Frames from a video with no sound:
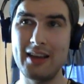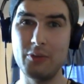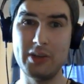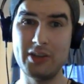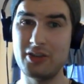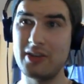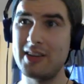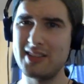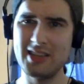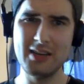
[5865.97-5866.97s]
which
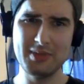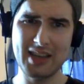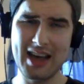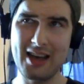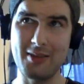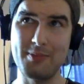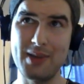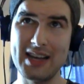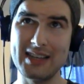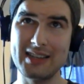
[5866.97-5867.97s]
seems high,
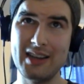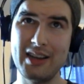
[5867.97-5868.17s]
but